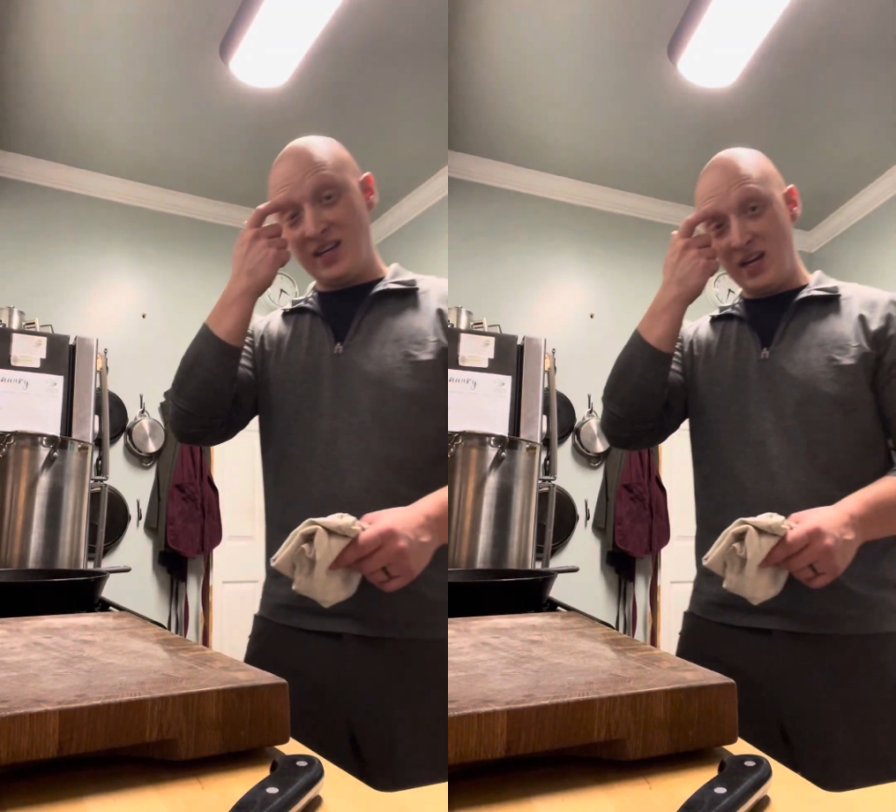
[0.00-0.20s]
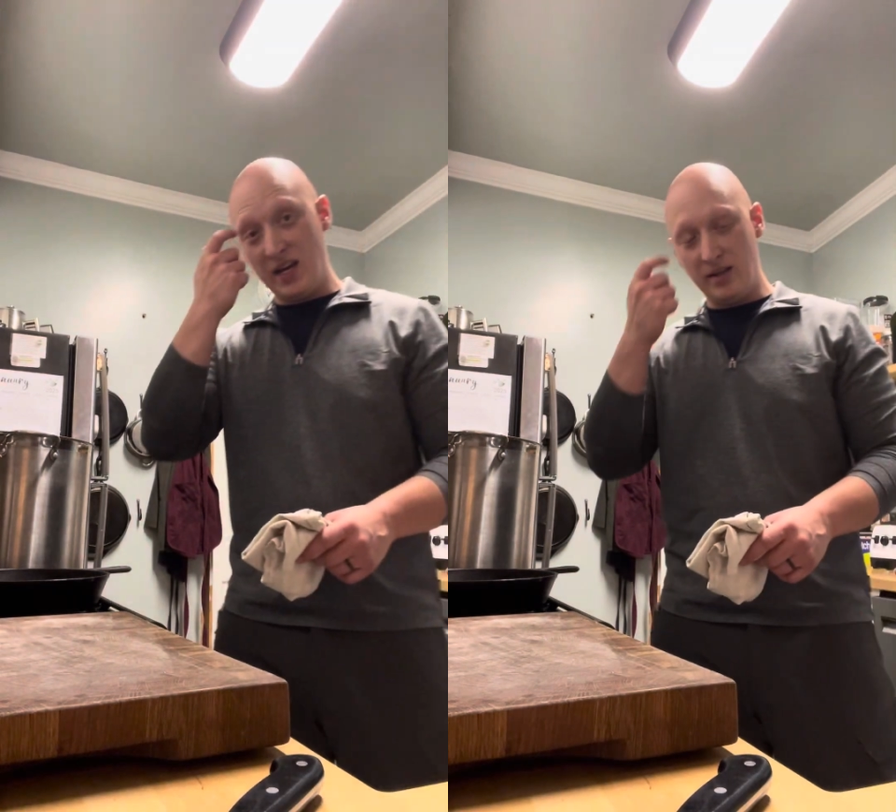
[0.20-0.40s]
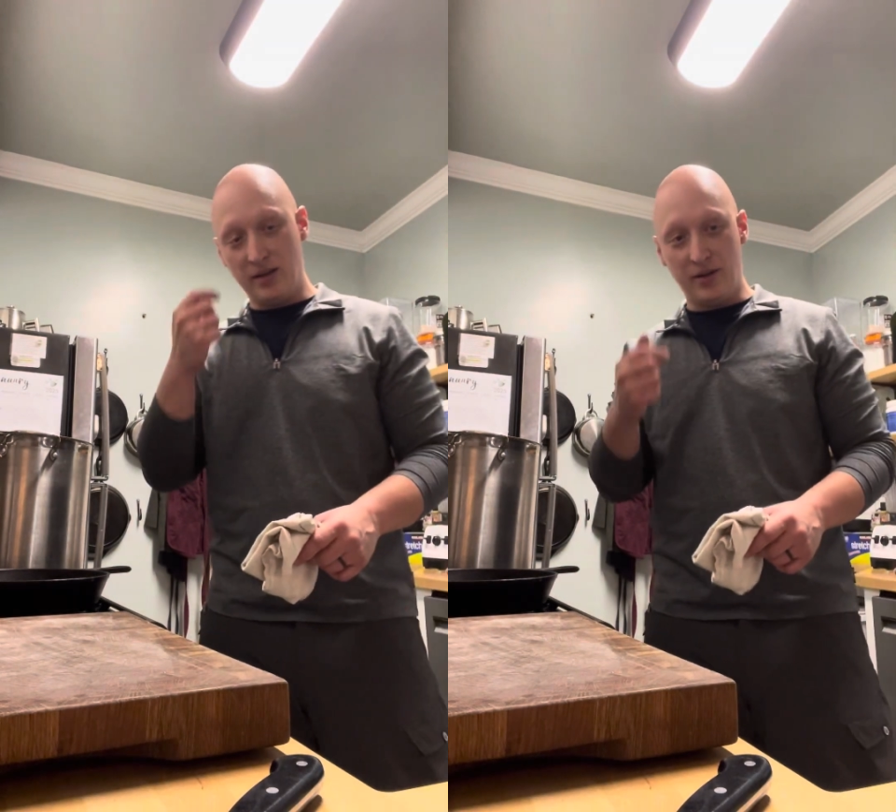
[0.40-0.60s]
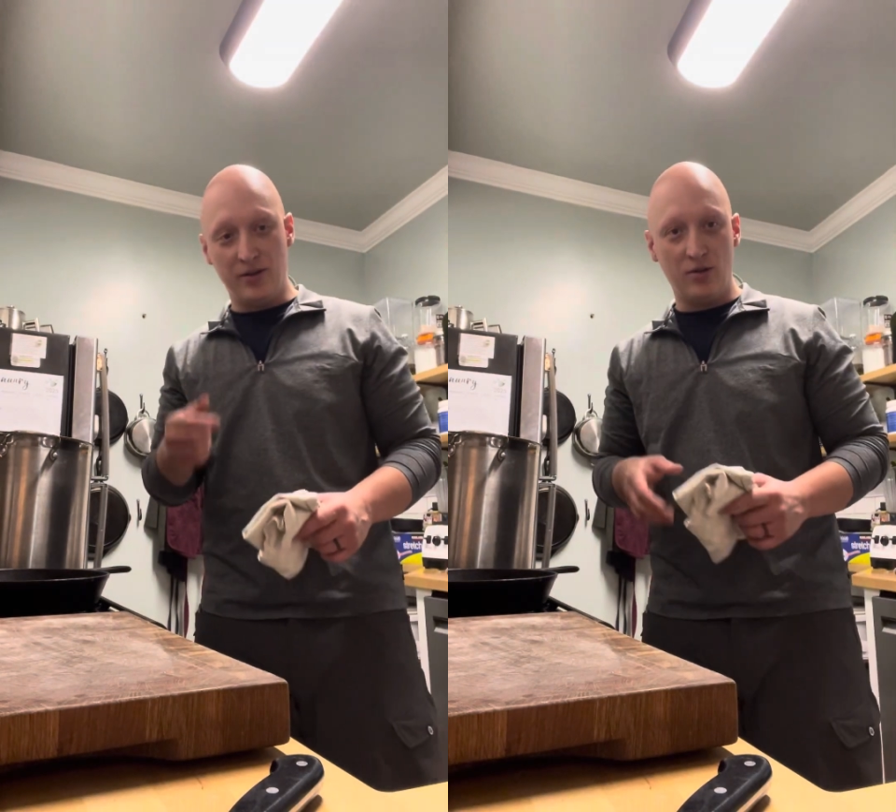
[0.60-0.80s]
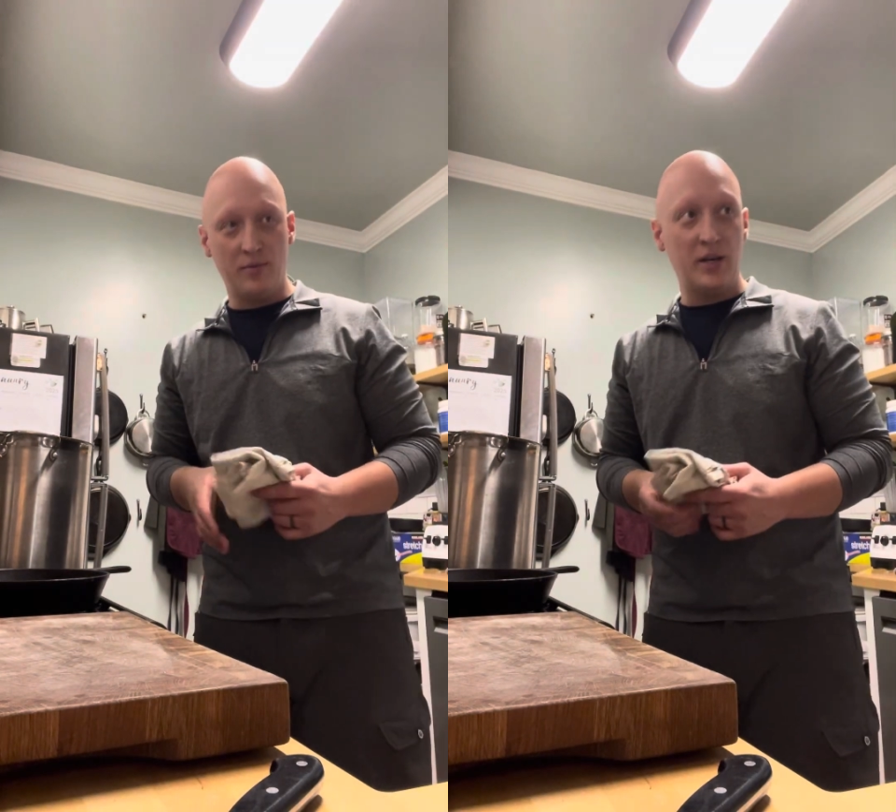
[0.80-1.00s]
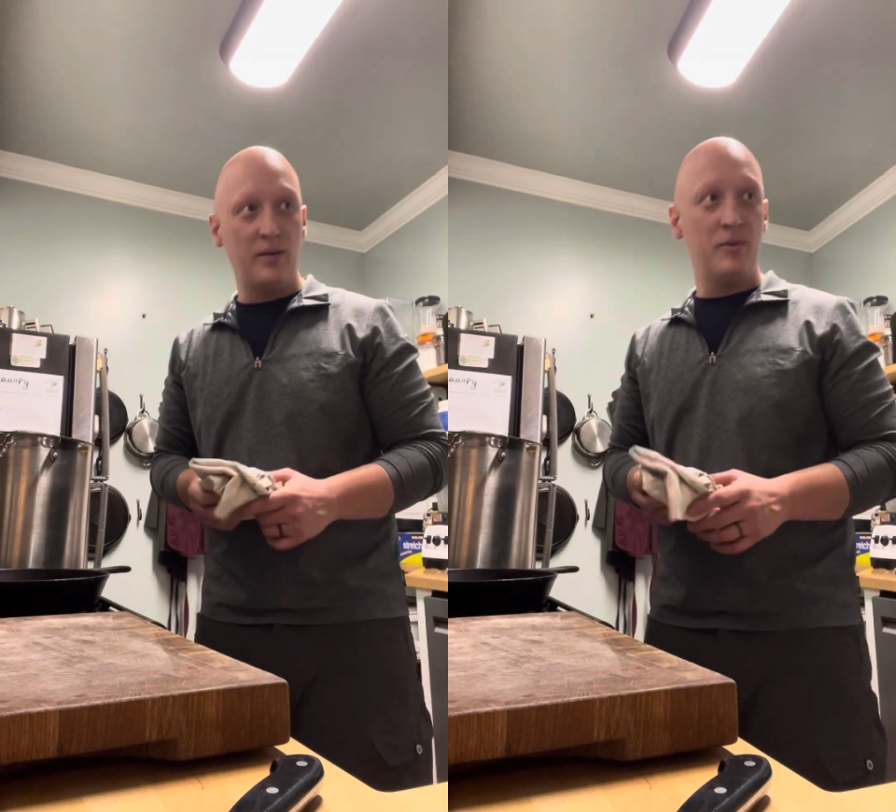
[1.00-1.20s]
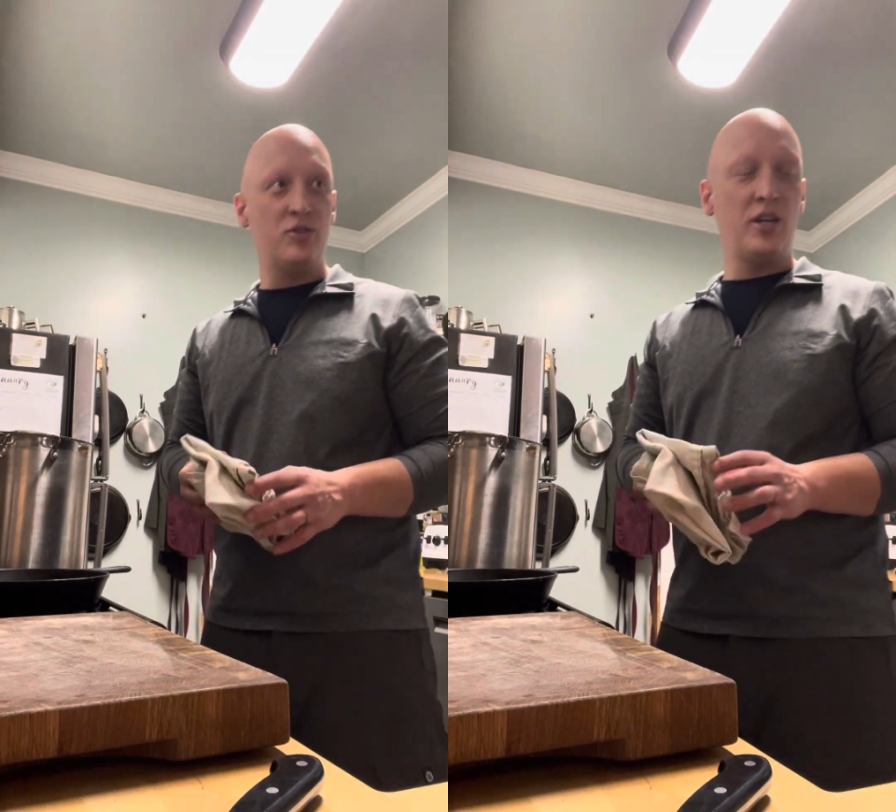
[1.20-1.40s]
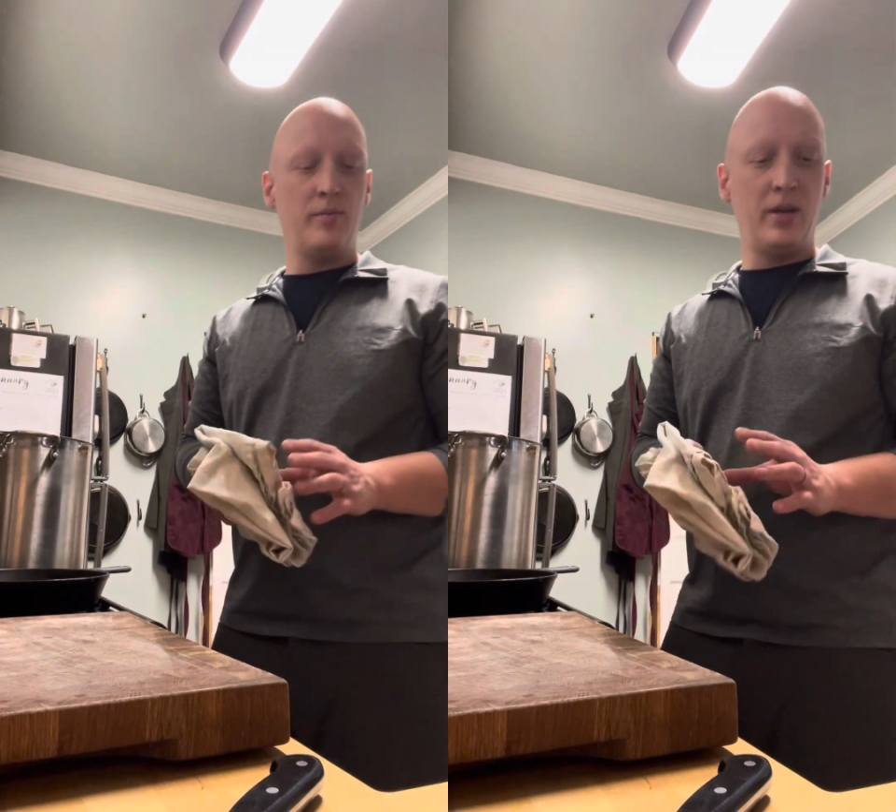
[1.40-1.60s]
Hey there, my name is
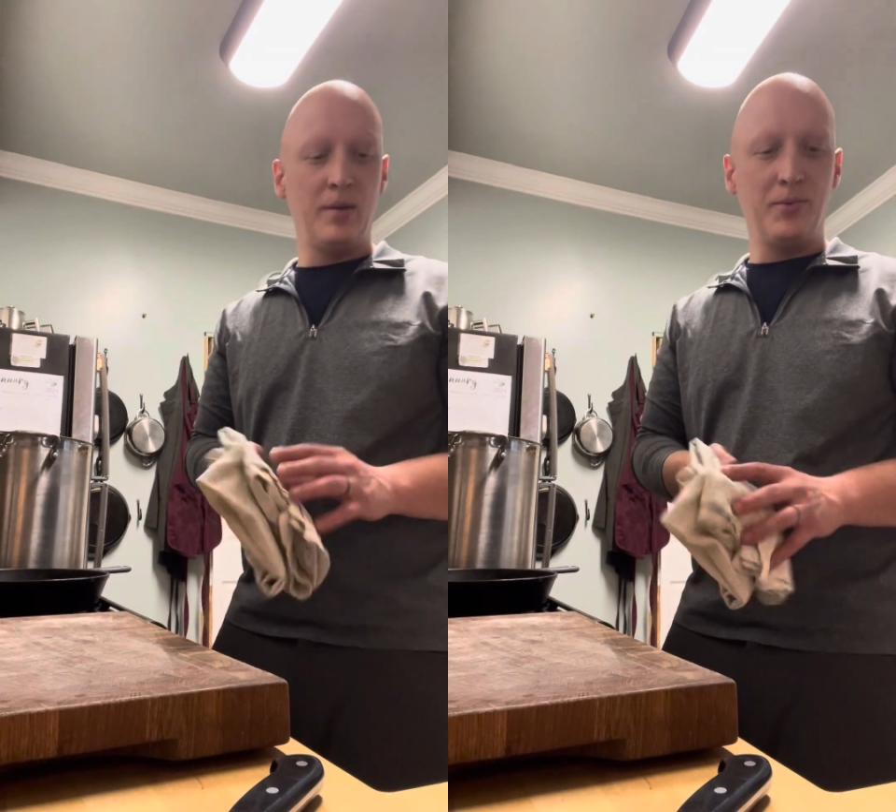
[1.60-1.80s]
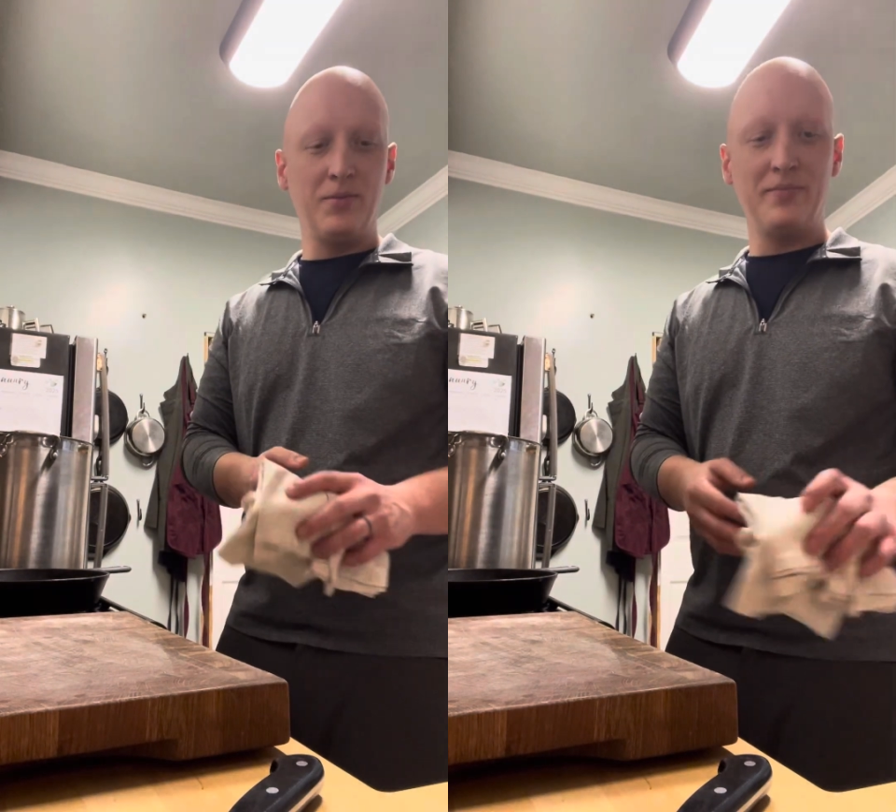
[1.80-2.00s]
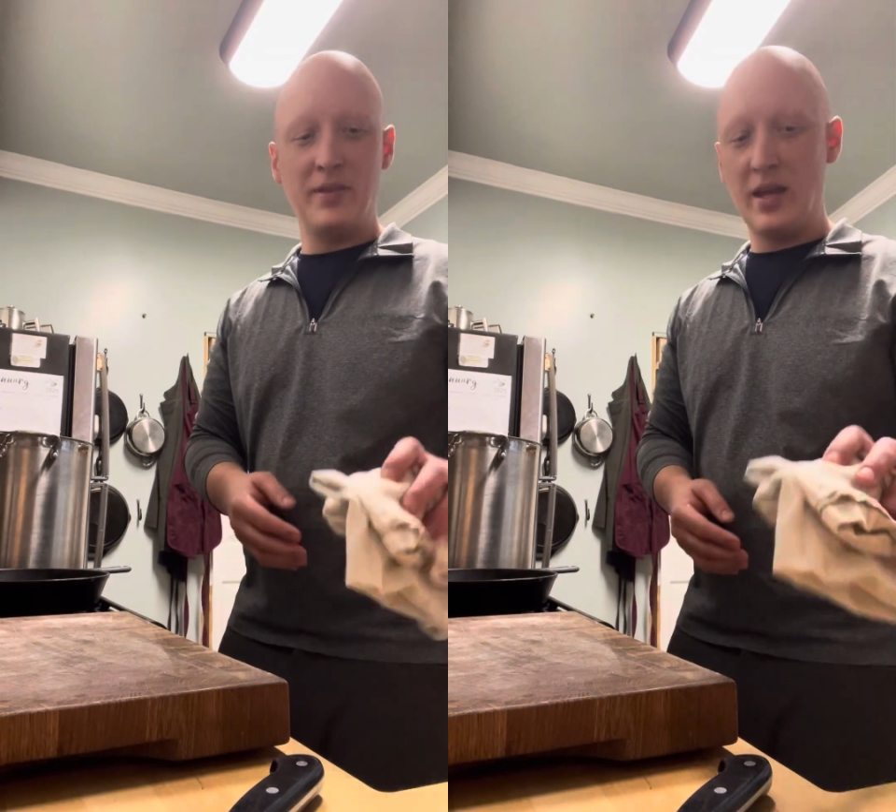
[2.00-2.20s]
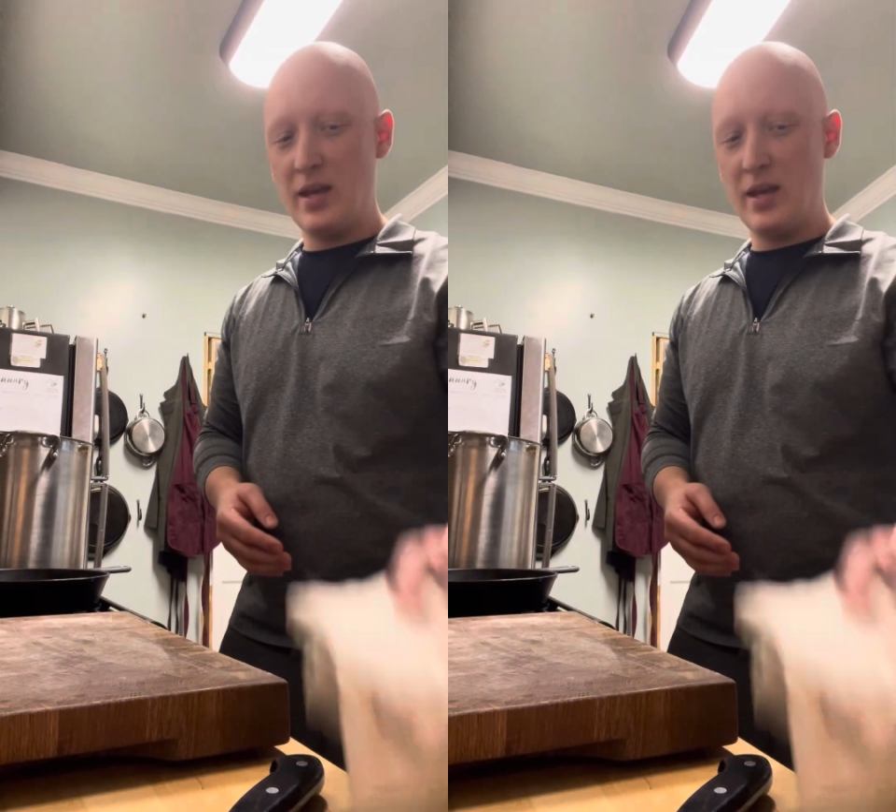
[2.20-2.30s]
Jacob Hampel,